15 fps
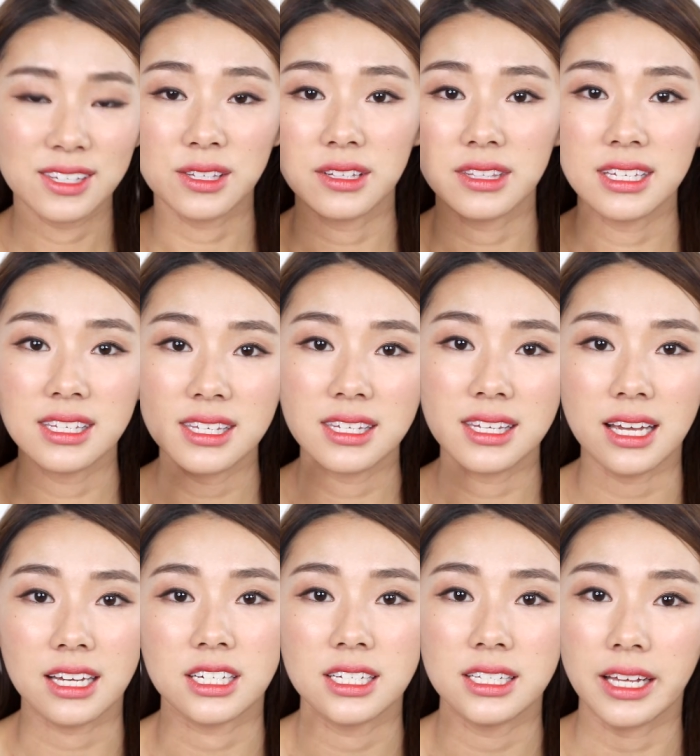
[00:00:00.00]
So this is
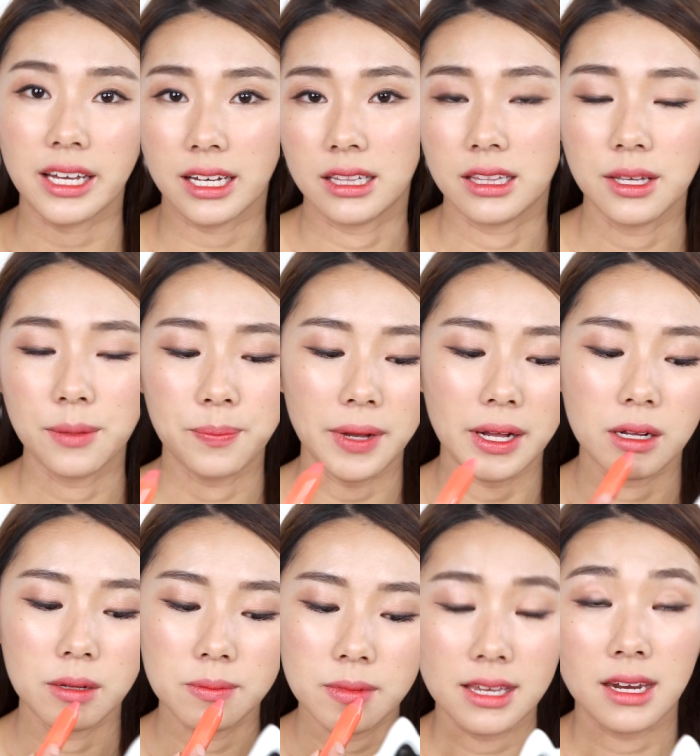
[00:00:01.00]
actually like a lip
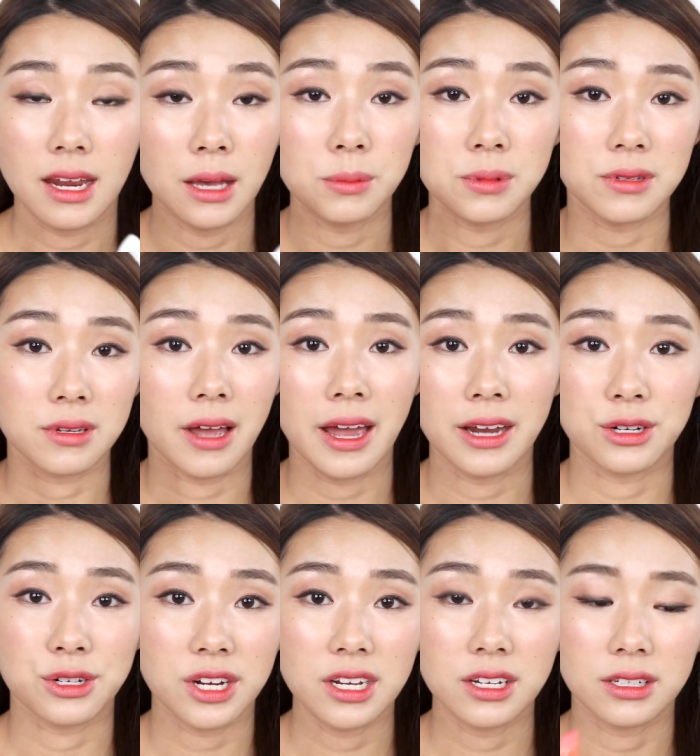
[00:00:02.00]
balm. It helps to
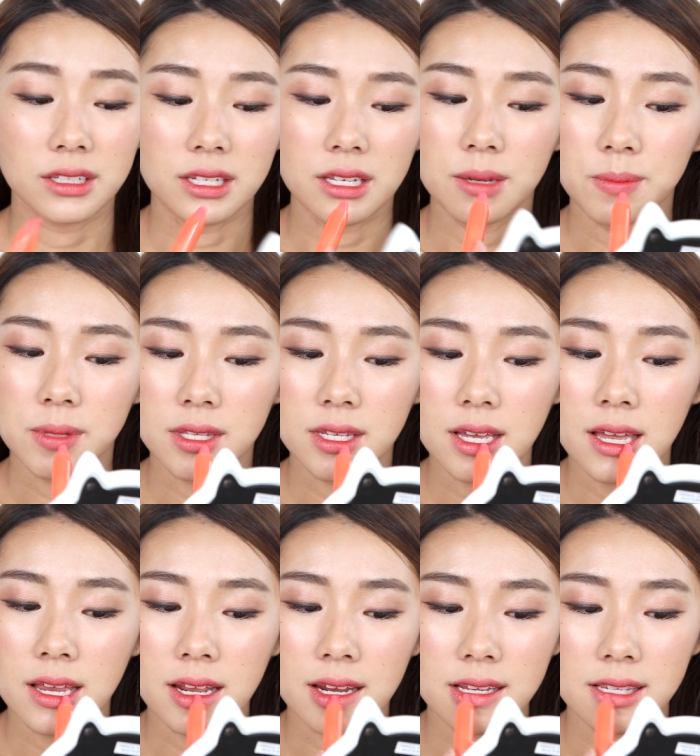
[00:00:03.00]
hydrate your lips
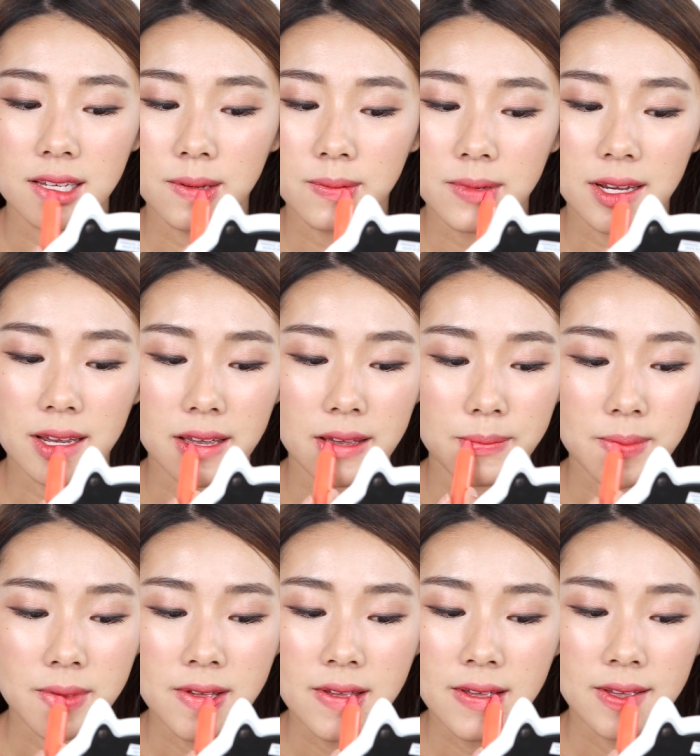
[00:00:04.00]
and at the same time
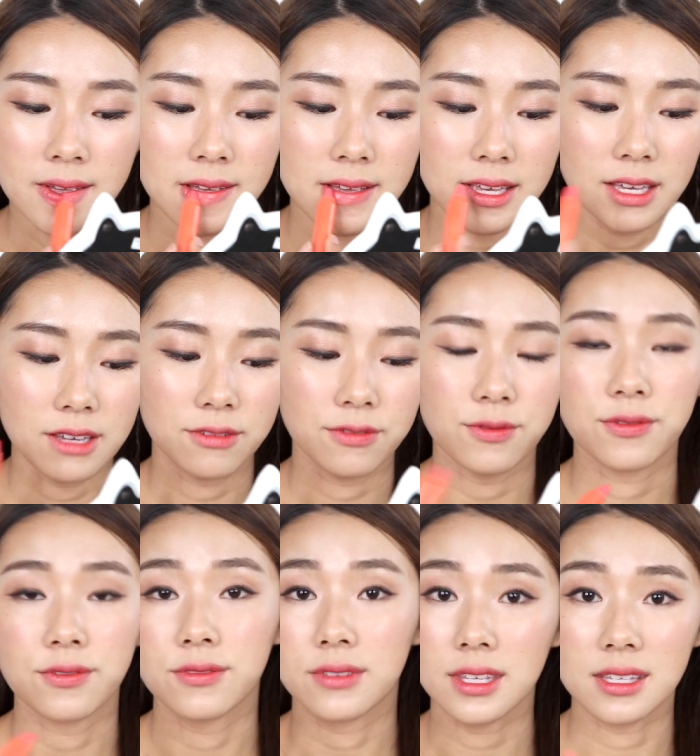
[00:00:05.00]
give
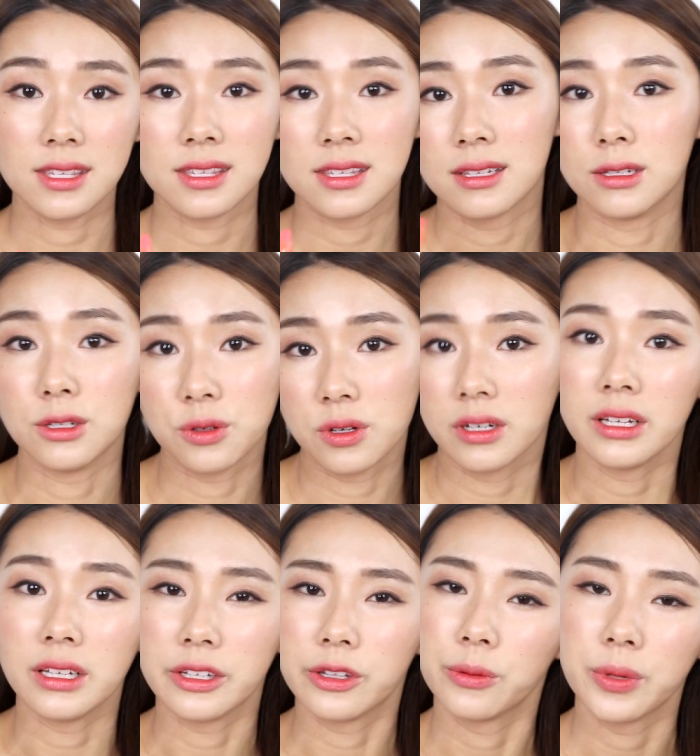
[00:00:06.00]
this look
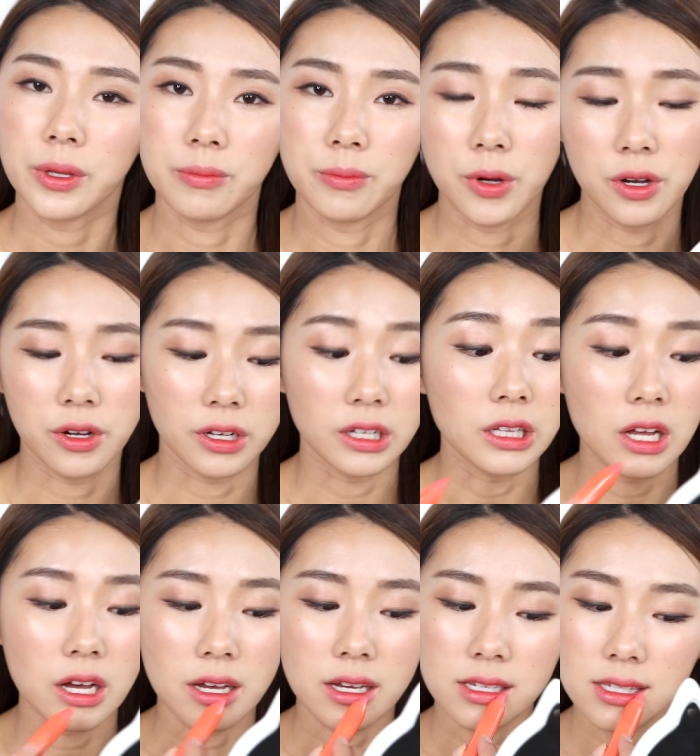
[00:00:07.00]
a little bit more
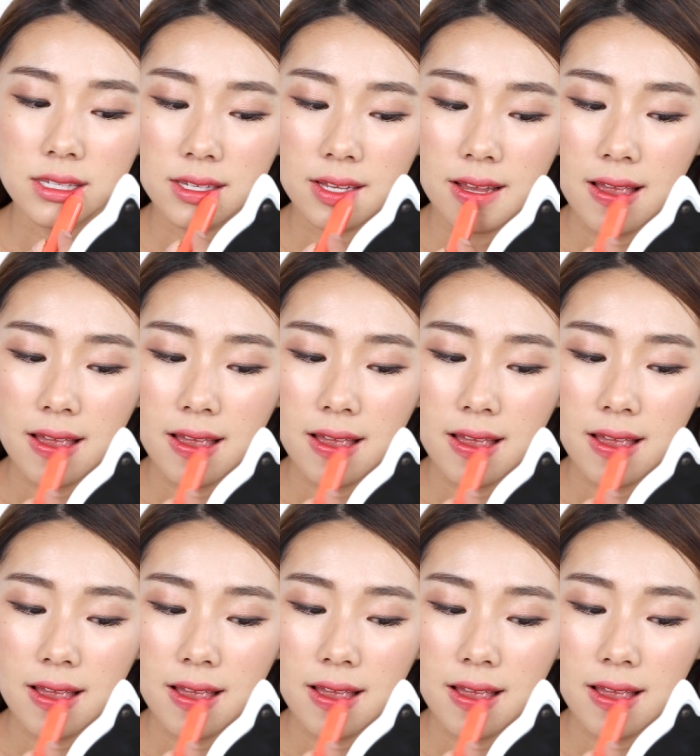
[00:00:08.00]
gloss.